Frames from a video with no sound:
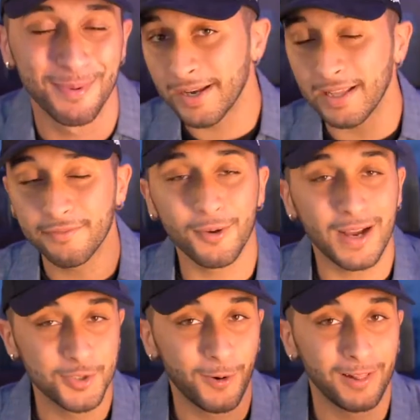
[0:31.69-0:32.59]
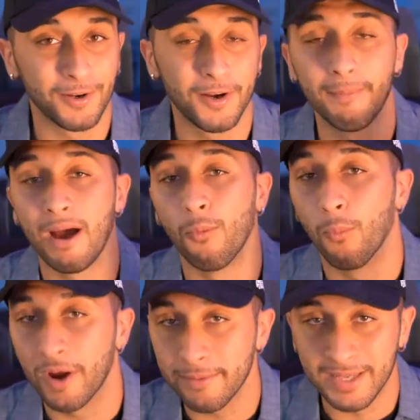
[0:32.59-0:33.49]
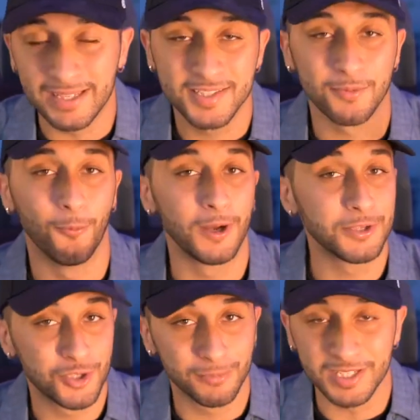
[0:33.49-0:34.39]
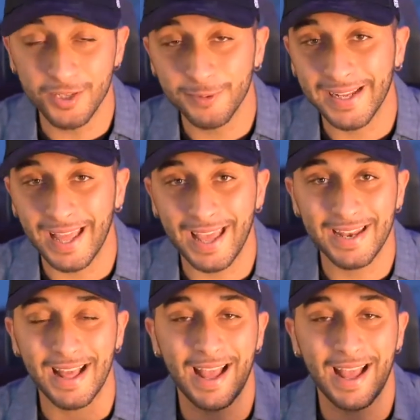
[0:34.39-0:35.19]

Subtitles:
But if you actually want to learn about what it means, what you should be doing, and